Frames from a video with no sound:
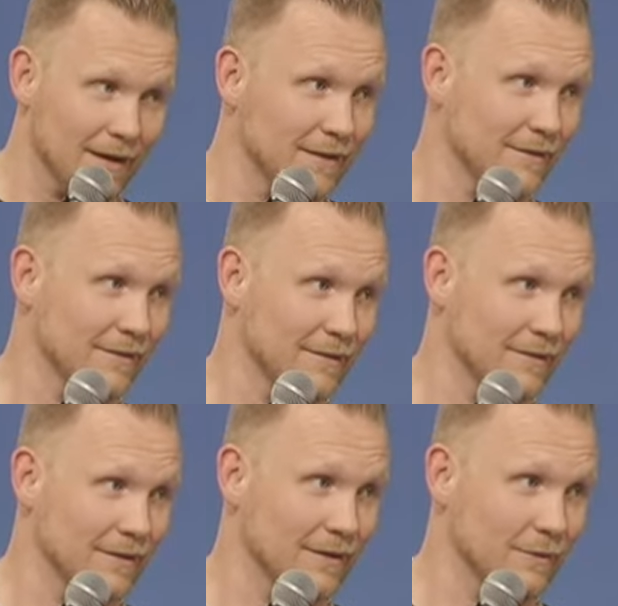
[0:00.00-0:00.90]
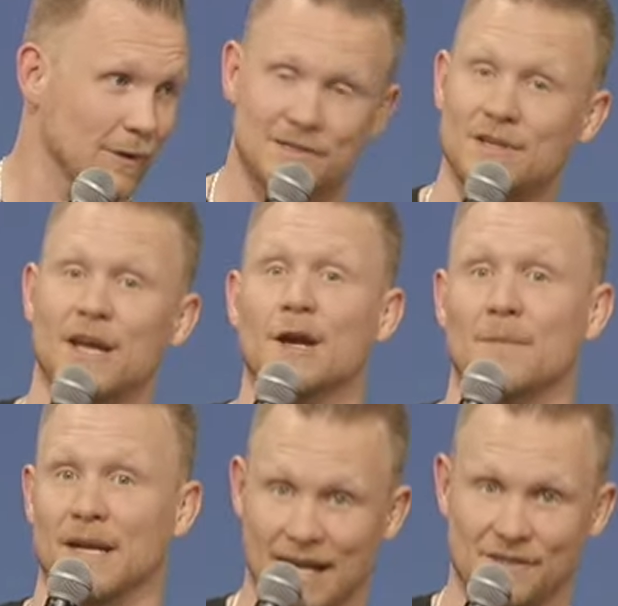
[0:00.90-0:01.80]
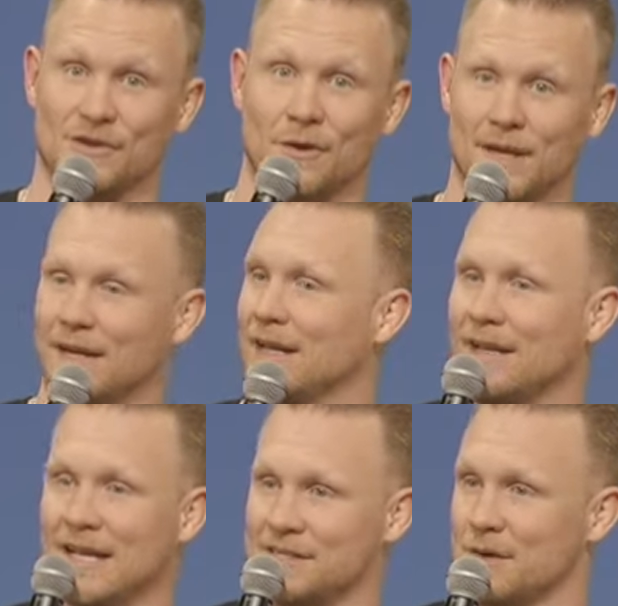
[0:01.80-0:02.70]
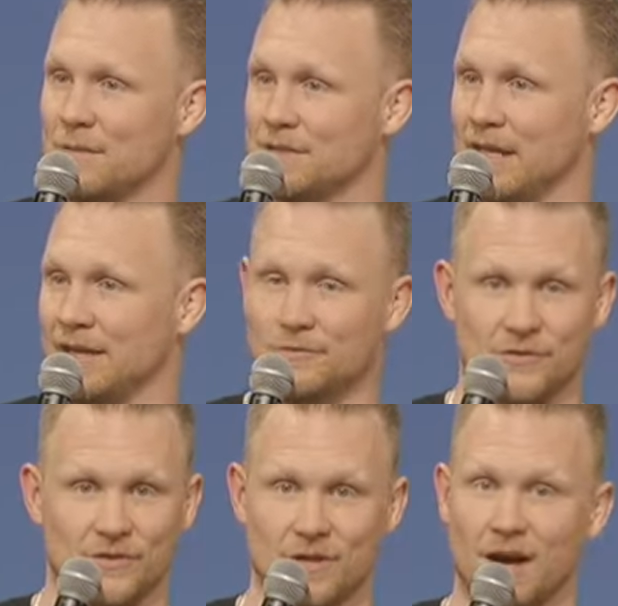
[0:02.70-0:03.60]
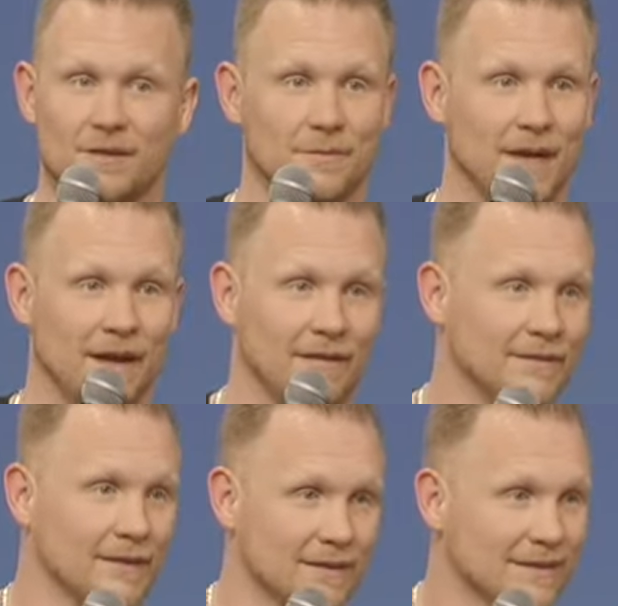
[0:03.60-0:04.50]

Huh? Wait till you hear my next sermon. And the next sermon's like, you sucked, man.